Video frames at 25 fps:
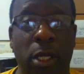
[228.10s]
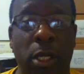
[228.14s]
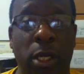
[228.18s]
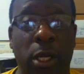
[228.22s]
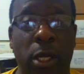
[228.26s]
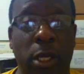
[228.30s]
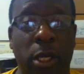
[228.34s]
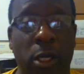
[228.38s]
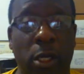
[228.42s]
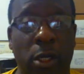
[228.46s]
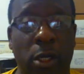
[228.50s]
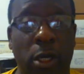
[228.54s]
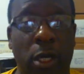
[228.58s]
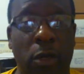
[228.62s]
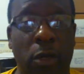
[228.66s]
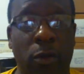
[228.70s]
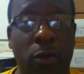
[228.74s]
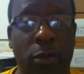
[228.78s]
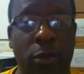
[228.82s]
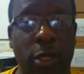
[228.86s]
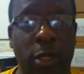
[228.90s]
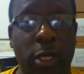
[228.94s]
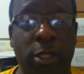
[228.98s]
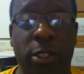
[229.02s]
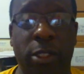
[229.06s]
And
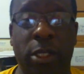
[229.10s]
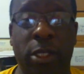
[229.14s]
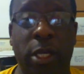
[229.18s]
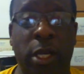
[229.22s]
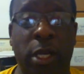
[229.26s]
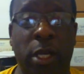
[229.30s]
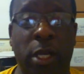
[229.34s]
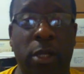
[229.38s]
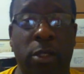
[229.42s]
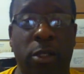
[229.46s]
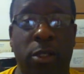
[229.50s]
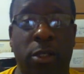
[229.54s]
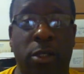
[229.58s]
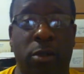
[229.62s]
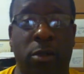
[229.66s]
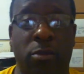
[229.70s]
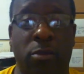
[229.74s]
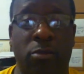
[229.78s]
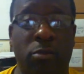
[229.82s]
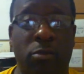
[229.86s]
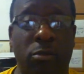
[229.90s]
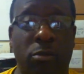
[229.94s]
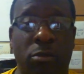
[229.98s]
Autodesk has